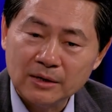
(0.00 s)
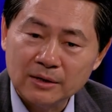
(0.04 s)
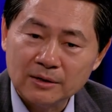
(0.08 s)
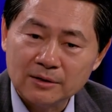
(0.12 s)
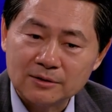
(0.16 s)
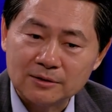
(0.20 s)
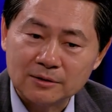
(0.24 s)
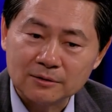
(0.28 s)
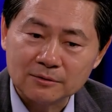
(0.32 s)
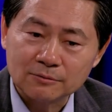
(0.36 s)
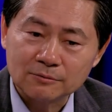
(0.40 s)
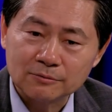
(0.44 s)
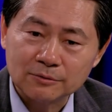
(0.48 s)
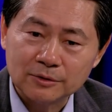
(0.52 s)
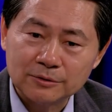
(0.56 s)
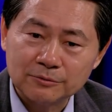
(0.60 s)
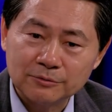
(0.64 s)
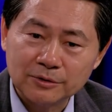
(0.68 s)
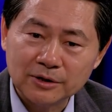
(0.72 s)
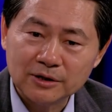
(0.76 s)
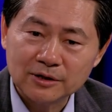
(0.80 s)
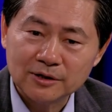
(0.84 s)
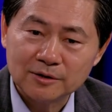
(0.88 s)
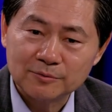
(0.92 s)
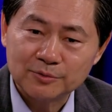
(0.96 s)
So we
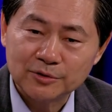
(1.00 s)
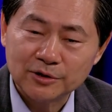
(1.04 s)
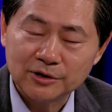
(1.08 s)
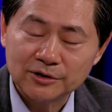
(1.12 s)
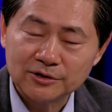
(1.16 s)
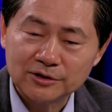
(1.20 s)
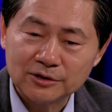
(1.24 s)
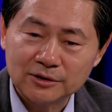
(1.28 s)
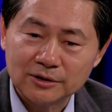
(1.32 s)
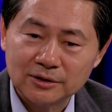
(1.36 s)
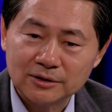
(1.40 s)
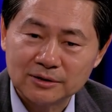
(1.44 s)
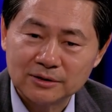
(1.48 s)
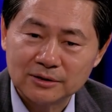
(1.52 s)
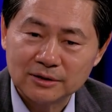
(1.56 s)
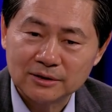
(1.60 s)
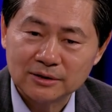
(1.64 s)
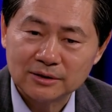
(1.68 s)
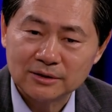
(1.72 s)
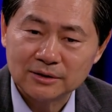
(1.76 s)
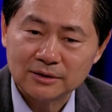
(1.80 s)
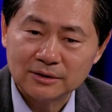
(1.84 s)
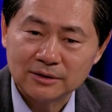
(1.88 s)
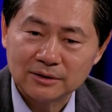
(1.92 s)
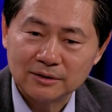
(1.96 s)
really appreciate
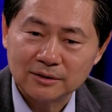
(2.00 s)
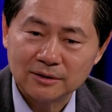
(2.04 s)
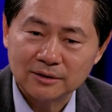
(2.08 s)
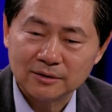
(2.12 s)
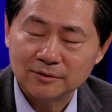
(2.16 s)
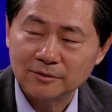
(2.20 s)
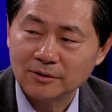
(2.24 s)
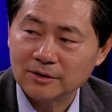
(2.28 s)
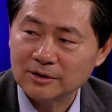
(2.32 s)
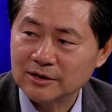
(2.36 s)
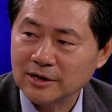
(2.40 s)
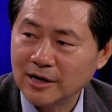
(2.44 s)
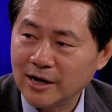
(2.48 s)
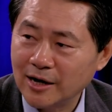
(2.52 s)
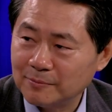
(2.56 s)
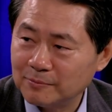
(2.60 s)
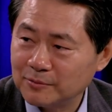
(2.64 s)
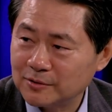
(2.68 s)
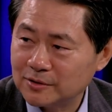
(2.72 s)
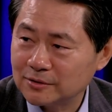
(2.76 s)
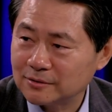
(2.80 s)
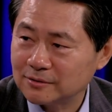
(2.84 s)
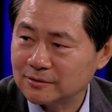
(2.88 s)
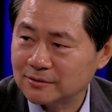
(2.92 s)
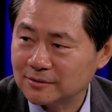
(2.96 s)
your time
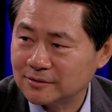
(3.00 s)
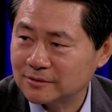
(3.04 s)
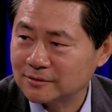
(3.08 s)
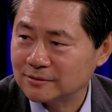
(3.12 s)
to